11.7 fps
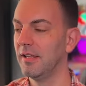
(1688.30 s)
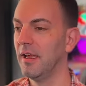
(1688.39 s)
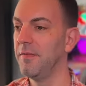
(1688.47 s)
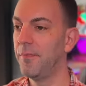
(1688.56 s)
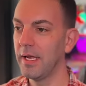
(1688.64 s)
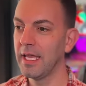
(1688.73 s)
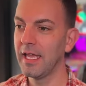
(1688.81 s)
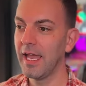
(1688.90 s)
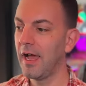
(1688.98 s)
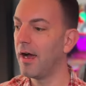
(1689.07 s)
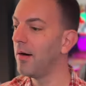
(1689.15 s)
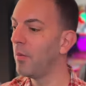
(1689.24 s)
If we can
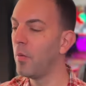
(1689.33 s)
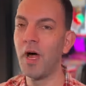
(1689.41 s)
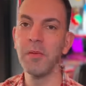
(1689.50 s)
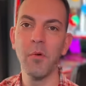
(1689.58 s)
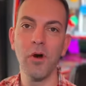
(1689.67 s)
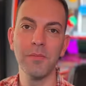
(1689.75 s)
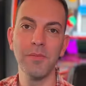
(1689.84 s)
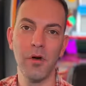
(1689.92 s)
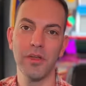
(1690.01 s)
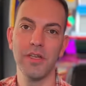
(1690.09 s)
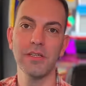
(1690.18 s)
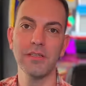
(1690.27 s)
get one more
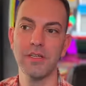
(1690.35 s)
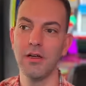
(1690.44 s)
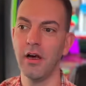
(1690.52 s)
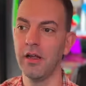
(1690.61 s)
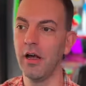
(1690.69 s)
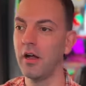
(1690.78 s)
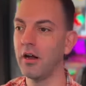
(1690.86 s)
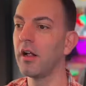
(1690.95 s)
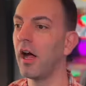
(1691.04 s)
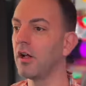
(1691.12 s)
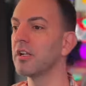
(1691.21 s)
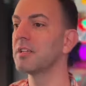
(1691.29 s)
bonus on
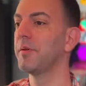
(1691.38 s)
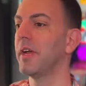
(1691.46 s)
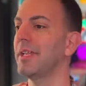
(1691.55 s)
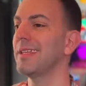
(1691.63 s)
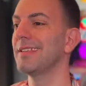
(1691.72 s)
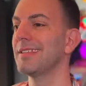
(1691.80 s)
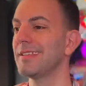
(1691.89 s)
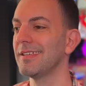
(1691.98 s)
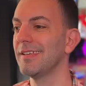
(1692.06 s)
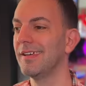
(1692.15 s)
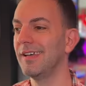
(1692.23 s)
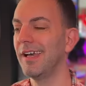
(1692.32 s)
$100 spins,
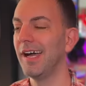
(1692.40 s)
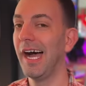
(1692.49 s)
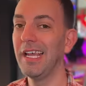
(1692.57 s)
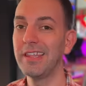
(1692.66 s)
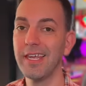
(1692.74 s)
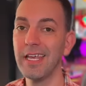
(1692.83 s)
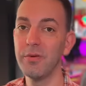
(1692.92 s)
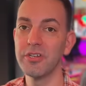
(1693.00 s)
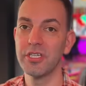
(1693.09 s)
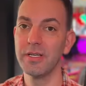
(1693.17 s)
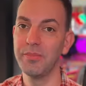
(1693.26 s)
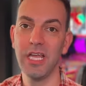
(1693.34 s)
I think we
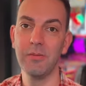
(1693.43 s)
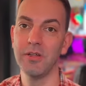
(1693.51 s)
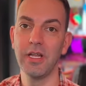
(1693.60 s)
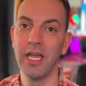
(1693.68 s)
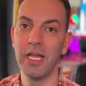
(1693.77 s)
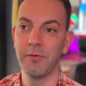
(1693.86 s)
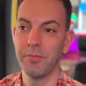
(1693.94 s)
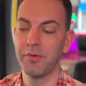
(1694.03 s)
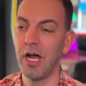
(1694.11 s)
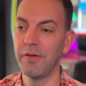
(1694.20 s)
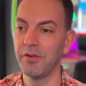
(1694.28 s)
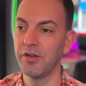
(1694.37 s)
should be able to end up with a
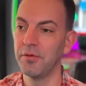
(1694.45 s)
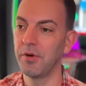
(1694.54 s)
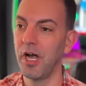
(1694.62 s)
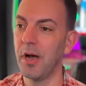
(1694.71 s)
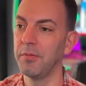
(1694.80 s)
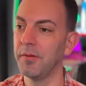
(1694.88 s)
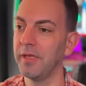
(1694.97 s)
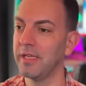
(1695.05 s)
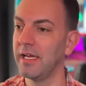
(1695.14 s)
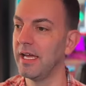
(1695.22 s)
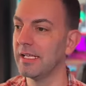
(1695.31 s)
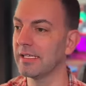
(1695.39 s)
profit, no problem, at the
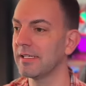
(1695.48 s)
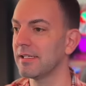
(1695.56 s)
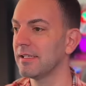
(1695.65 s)
end.